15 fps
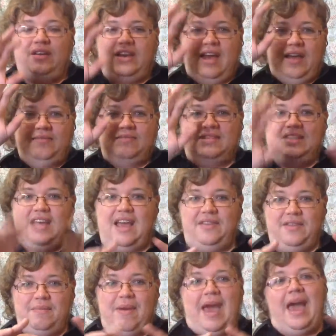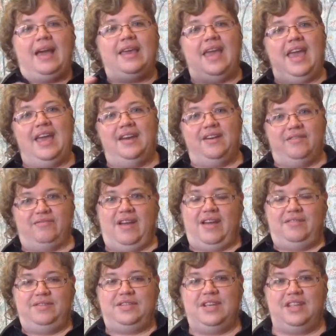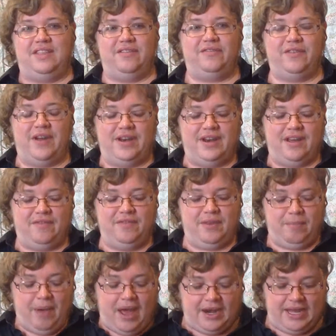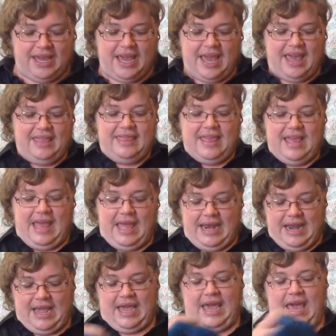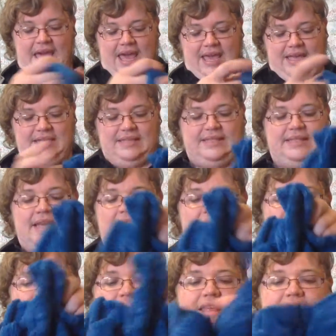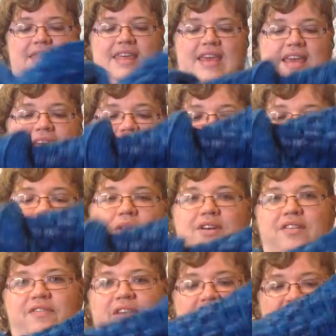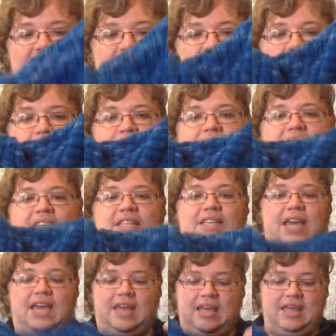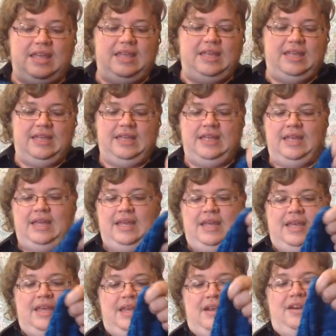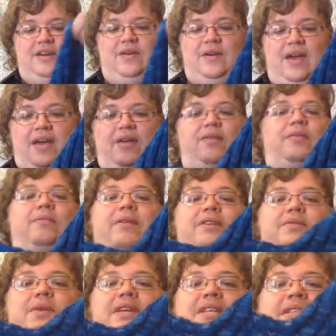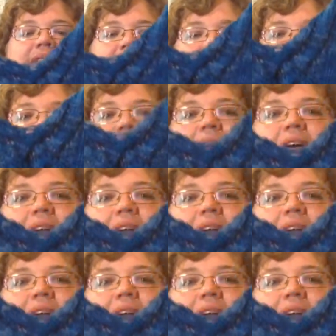comes down the back and around to the front of the body, and then has this wonderful little cable detail. I don't know how much we can see, but